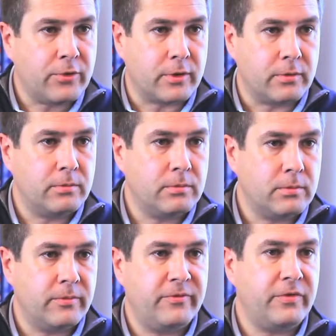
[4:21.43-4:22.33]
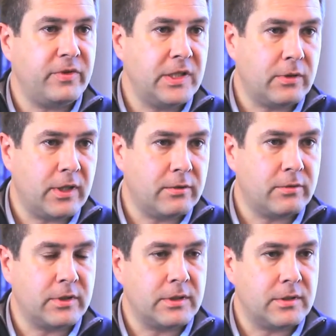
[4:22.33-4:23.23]
powder, 50 or
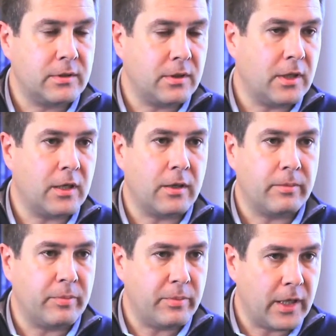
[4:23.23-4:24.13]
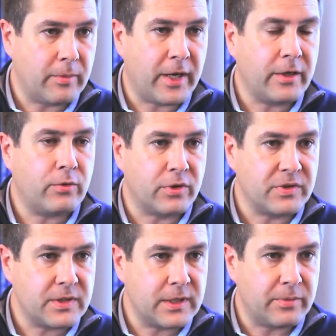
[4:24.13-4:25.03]
100
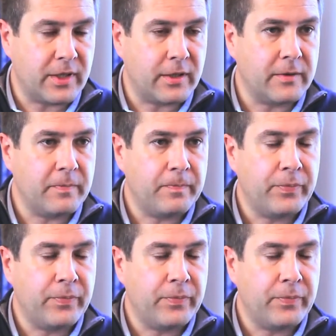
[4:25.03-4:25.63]
microns typically,